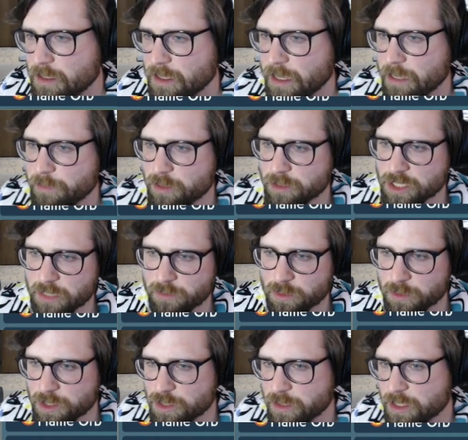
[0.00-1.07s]
mean, whichever
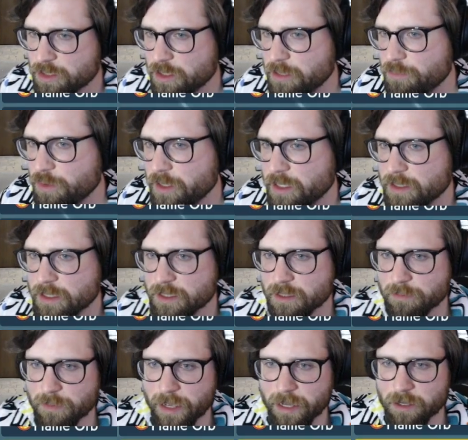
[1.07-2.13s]
Redirector I bring, it doesn't
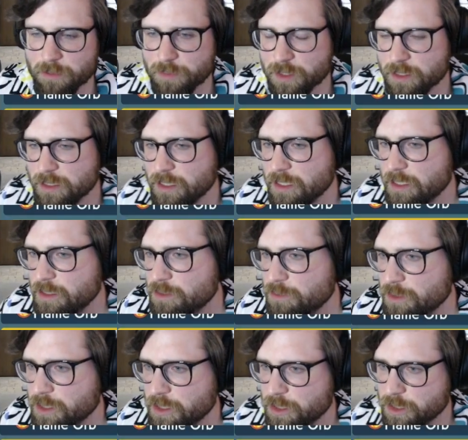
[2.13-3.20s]
matter, but Indeedee's
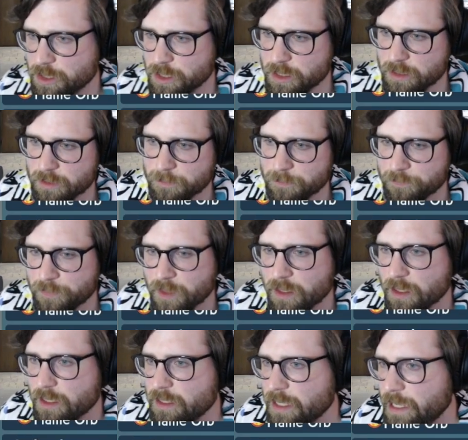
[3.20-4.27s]
really good.
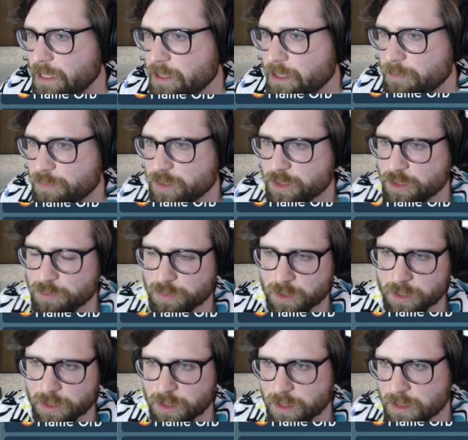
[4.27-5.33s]
Annihilate is super
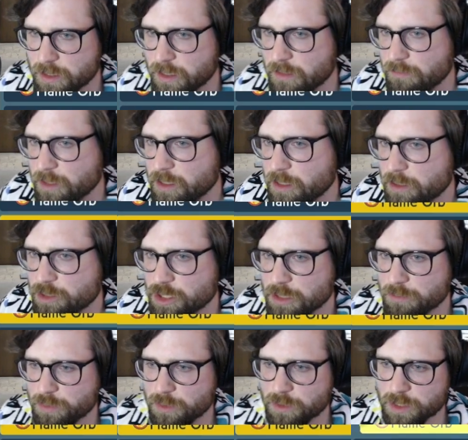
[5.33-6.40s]
good to give me coaching
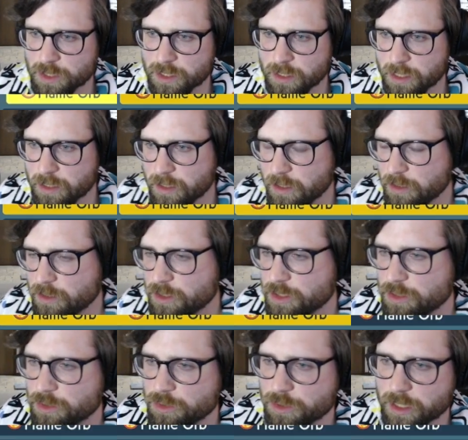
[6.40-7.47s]
boost, and I think
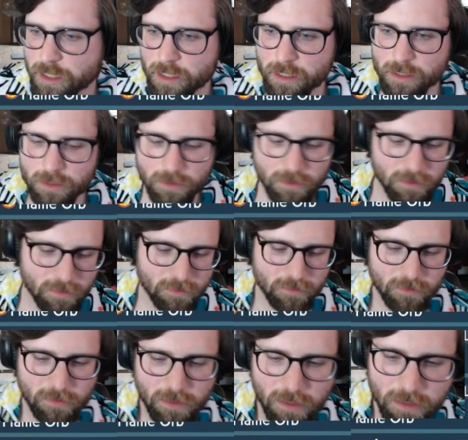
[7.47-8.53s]
Ursaluna...
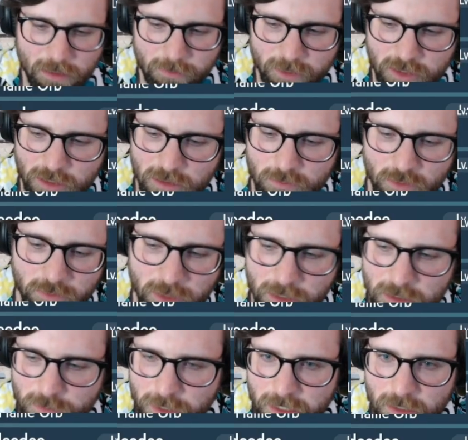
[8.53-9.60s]
here, I'm actually going to move you guys
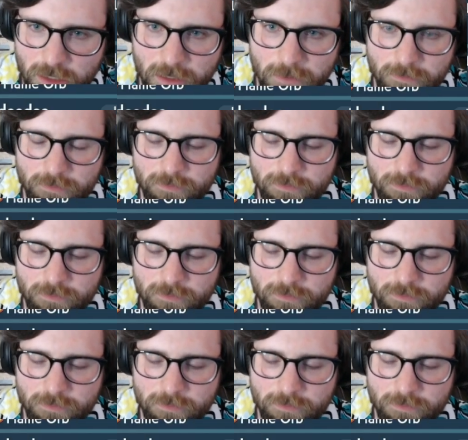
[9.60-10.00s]
back here.